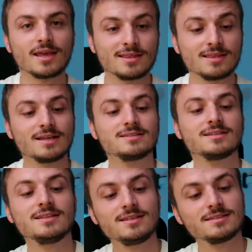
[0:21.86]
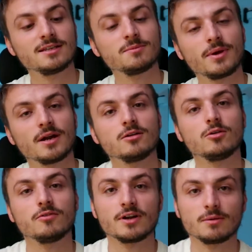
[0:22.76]
and that's a decent pair
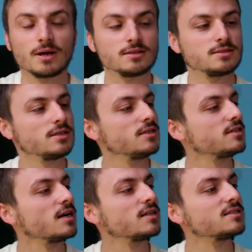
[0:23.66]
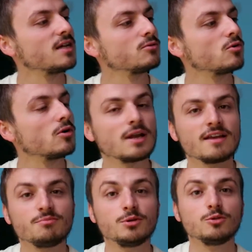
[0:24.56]
of earbuds. These are the Soundcore
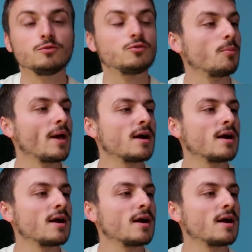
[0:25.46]
Live P2 from